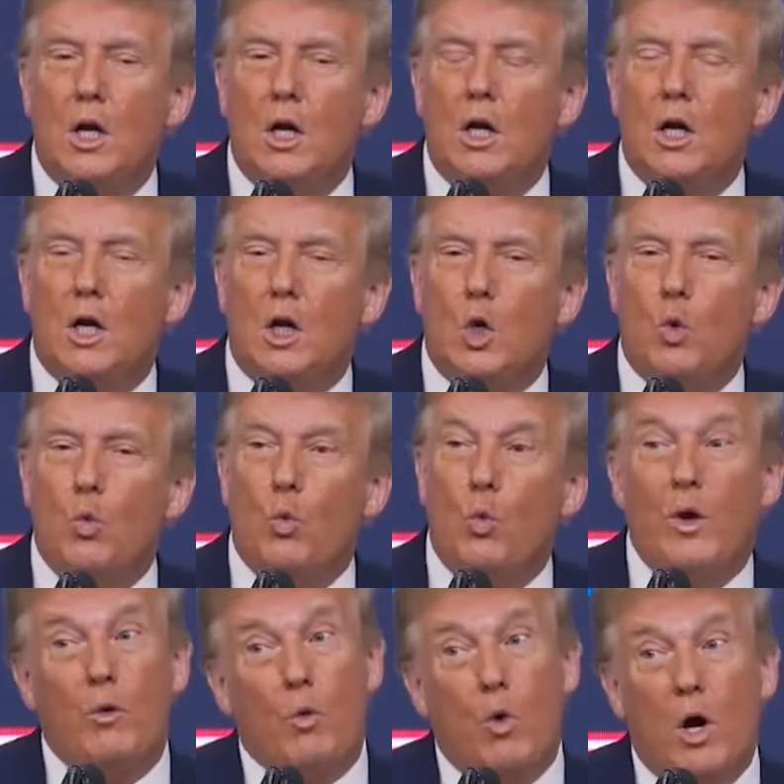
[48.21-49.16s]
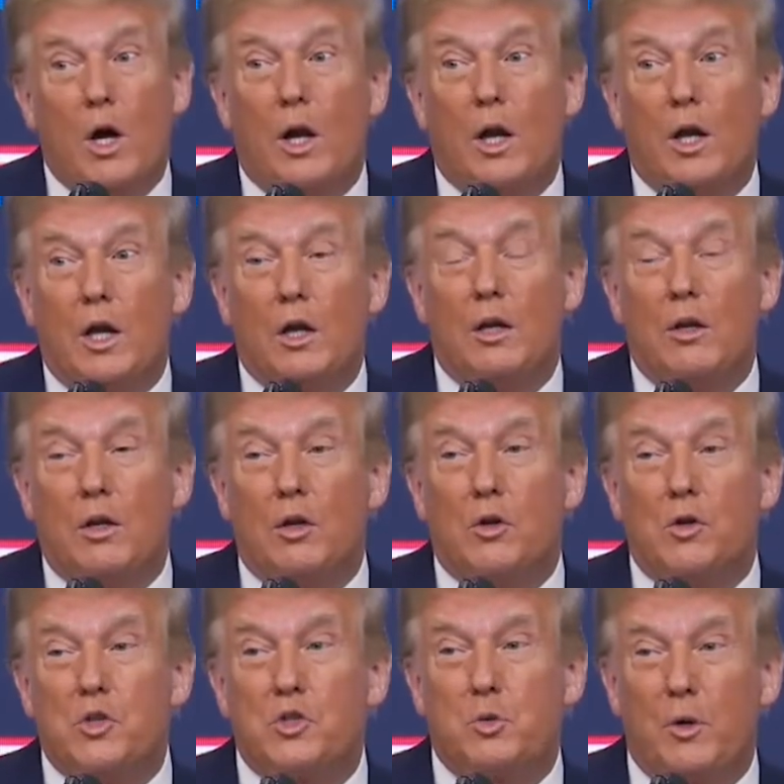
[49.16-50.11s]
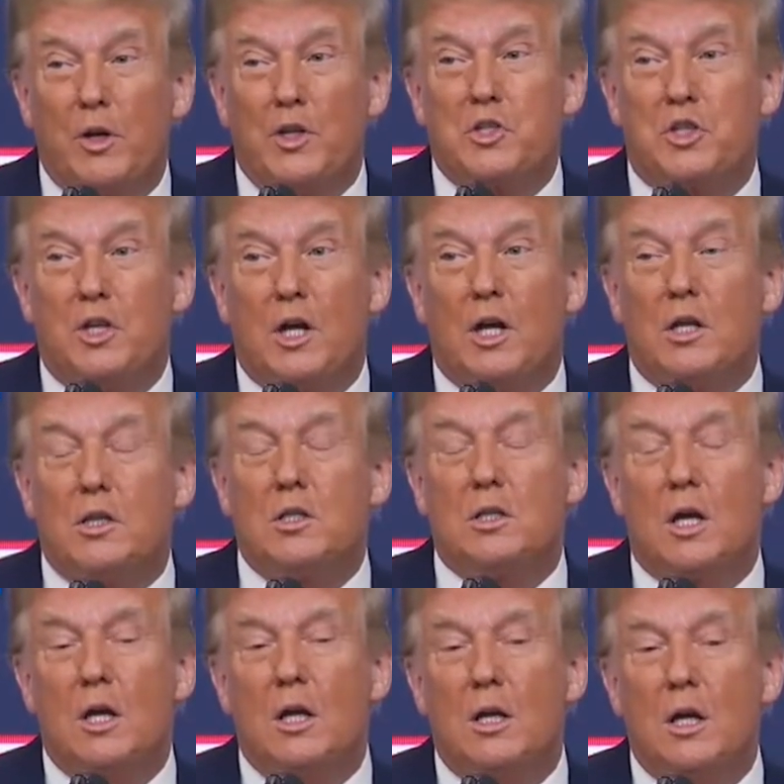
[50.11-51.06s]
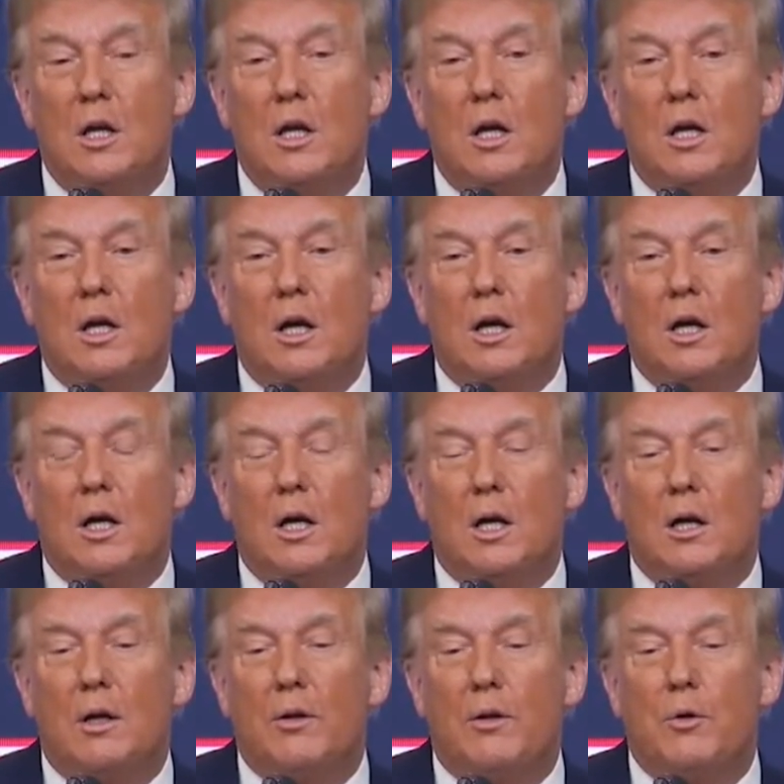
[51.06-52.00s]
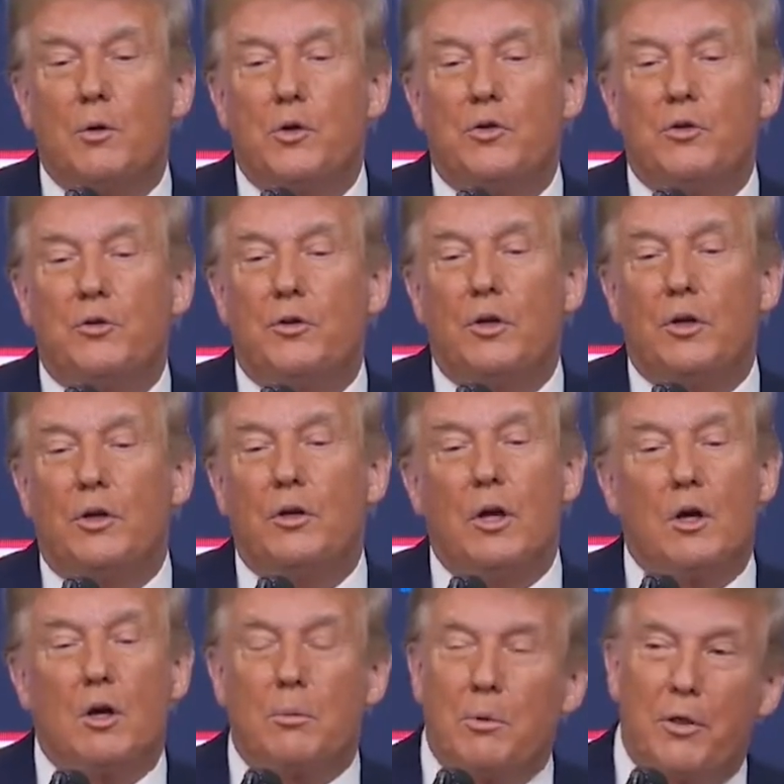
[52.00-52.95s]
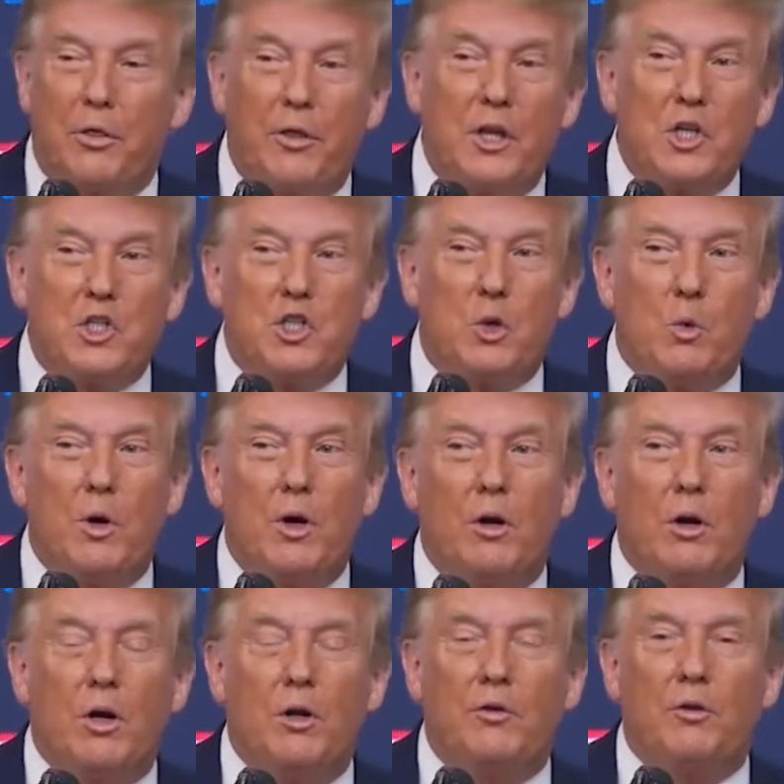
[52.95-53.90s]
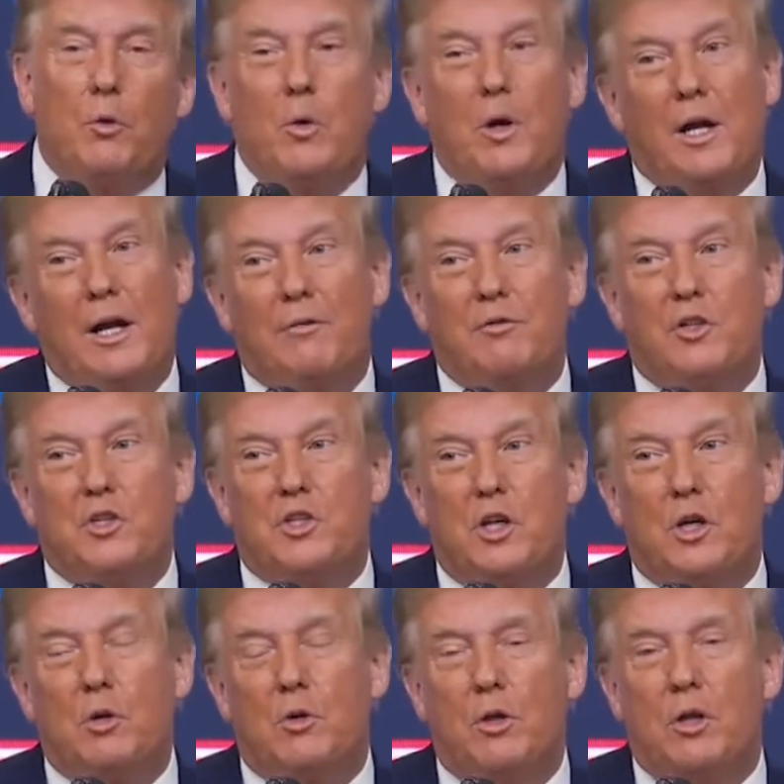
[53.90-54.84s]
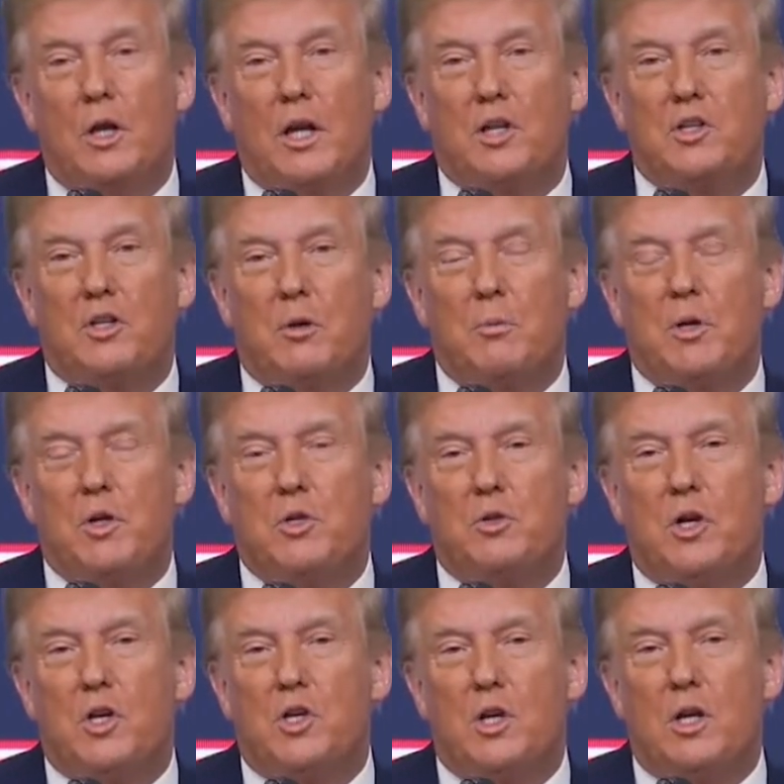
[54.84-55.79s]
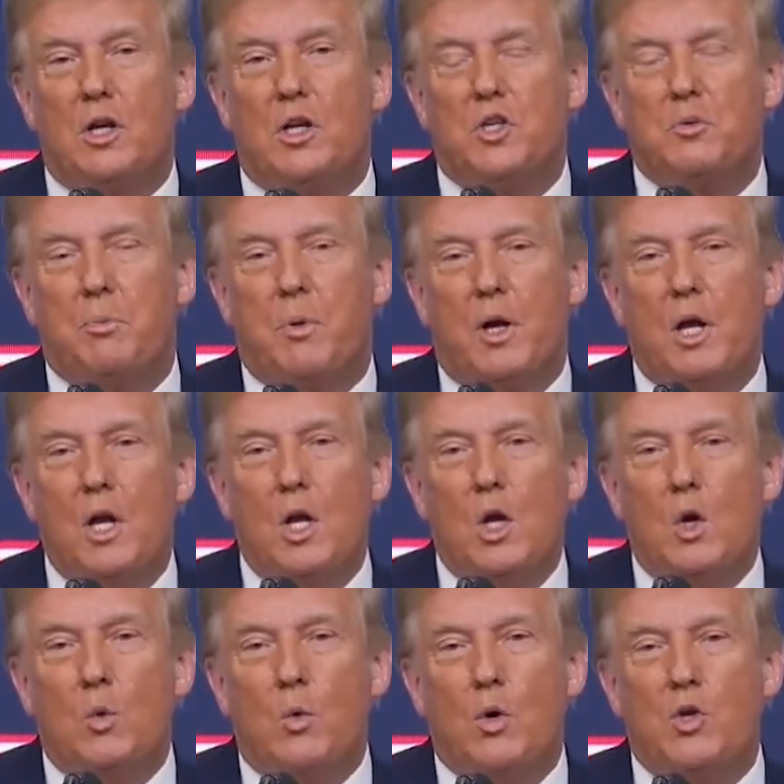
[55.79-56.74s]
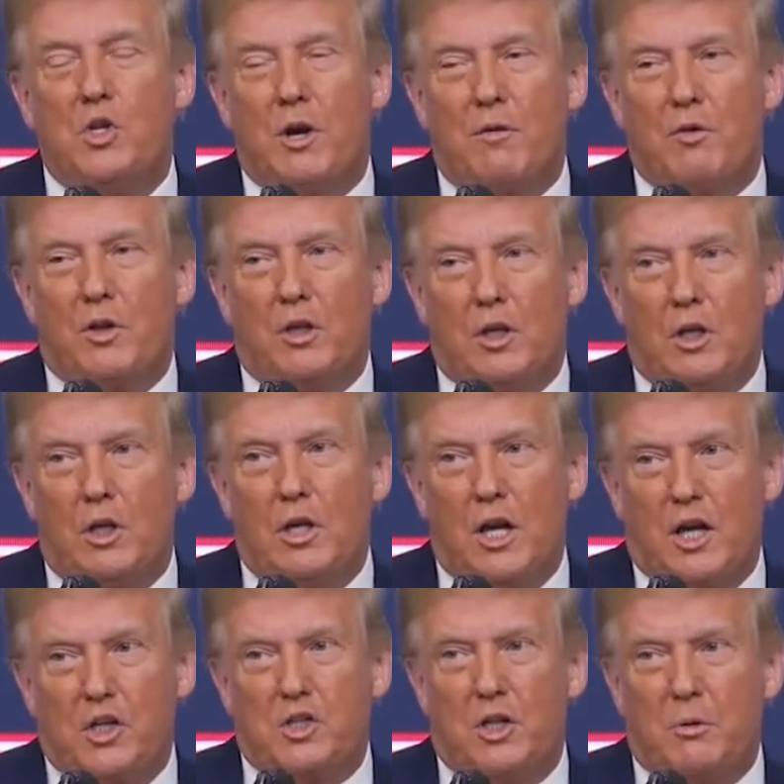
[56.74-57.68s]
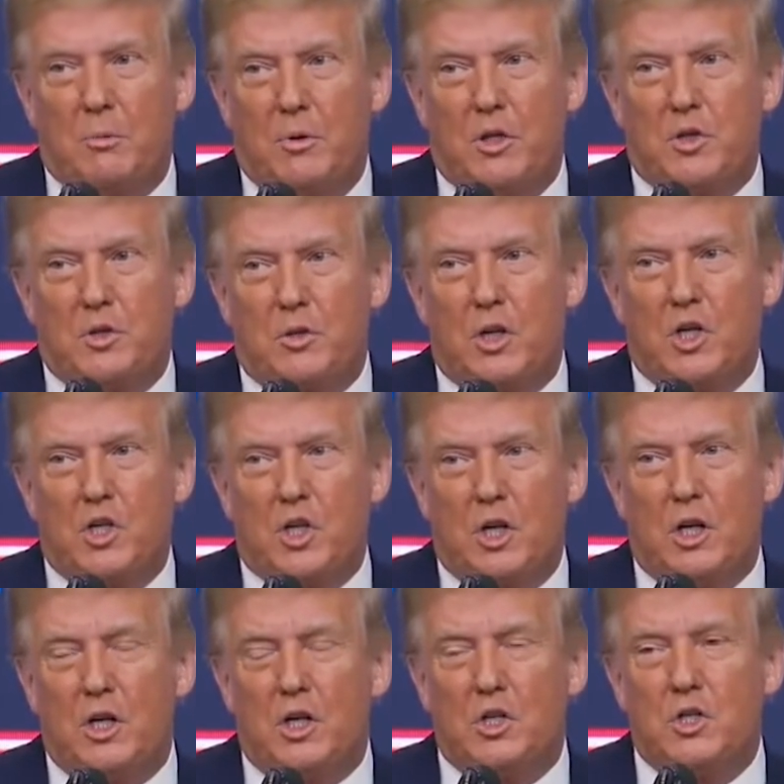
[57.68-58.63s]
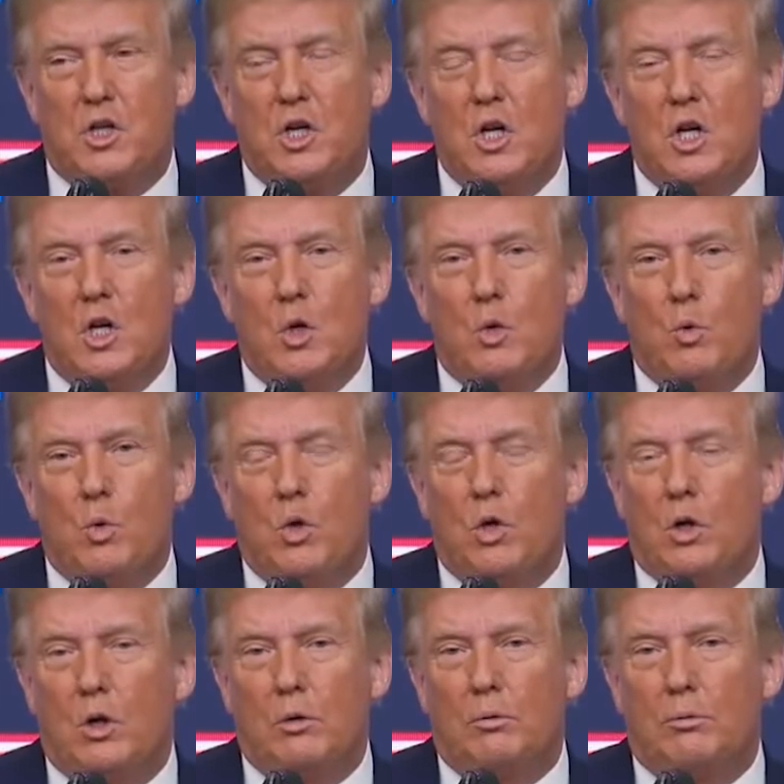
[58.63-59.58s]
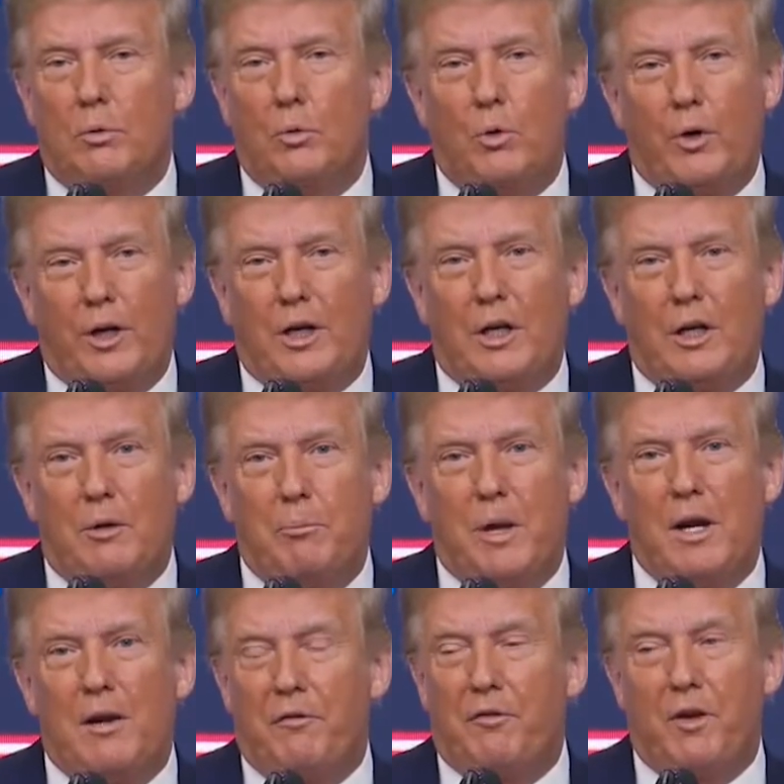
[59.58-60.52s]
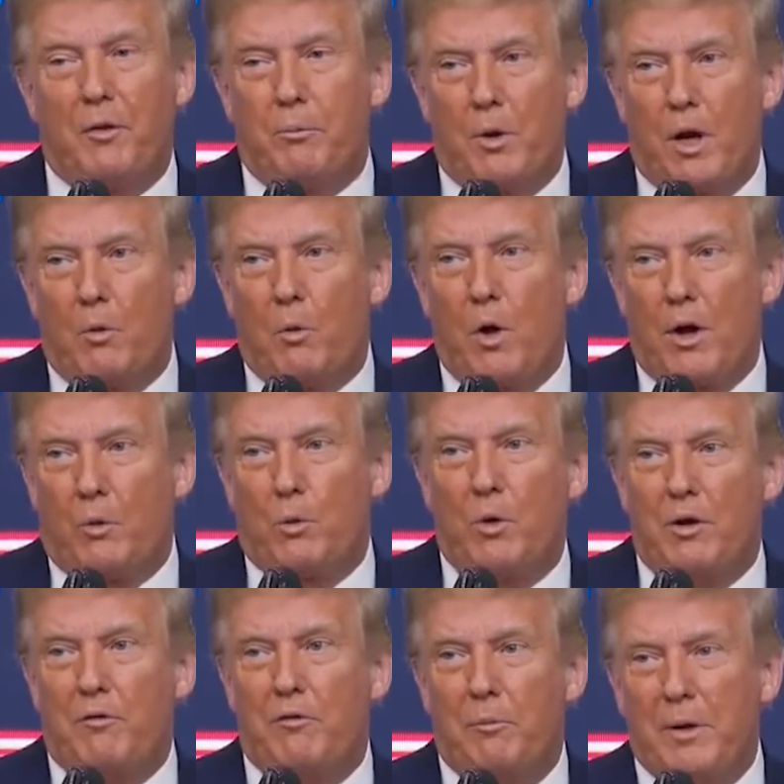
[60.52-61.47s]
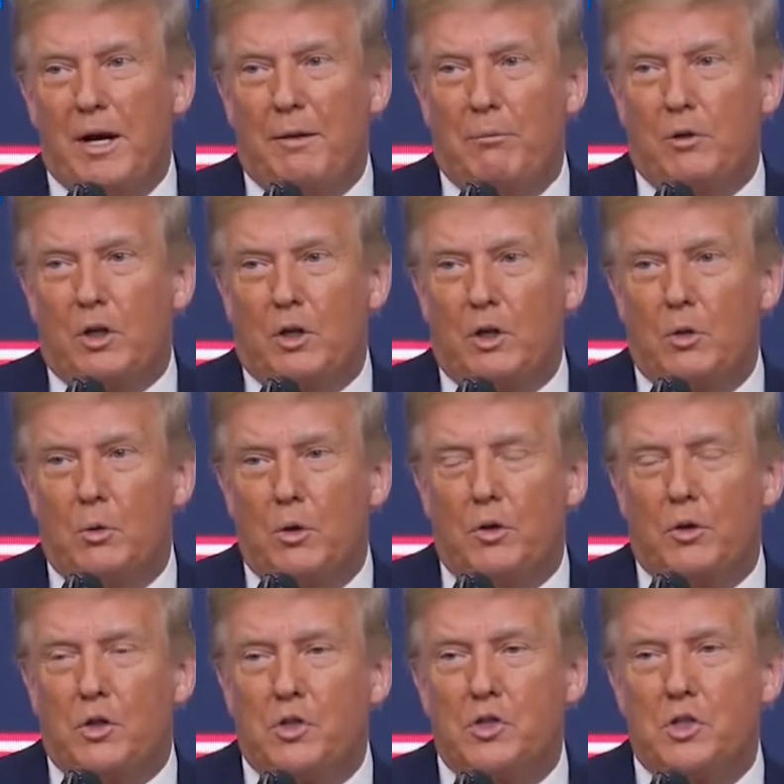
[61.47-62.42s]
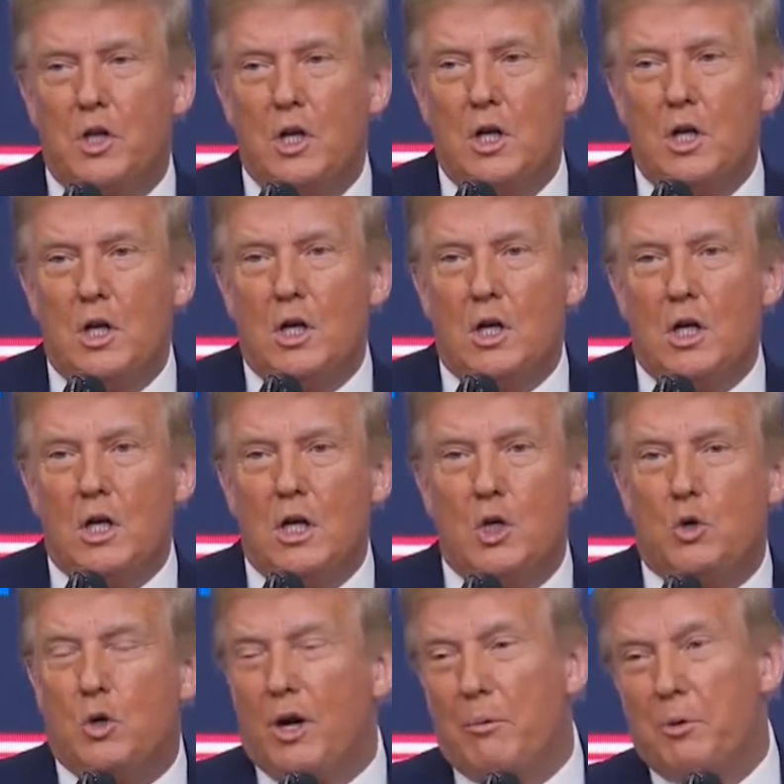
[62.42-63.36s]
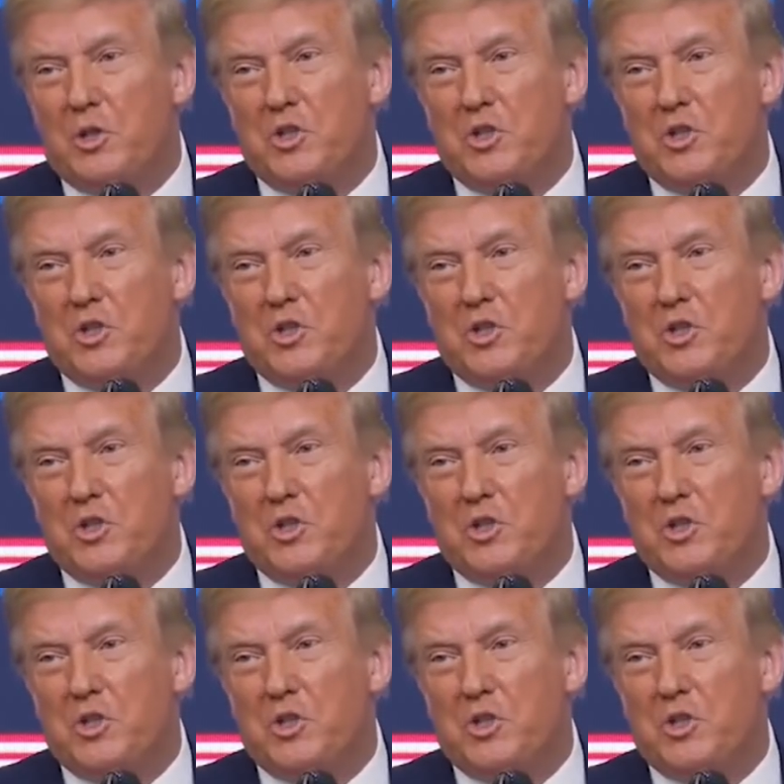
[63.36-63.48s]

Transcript: uh, we won in those swing states, and uh, there was uh, terrible things that went on. So we're going to have to see who the next administration is. But whichever the next administration is, will really benefit by what we've been able to do with this incredible